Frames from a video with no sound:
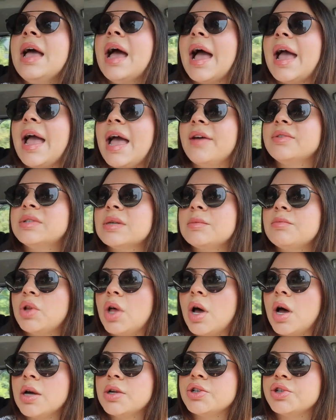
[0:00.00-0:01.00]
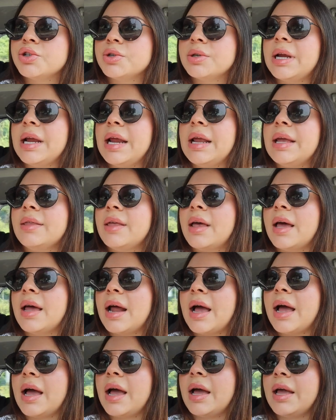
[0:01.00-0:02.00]
I have some laundry that
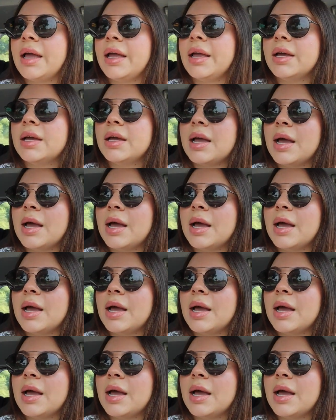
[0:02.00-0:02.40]
I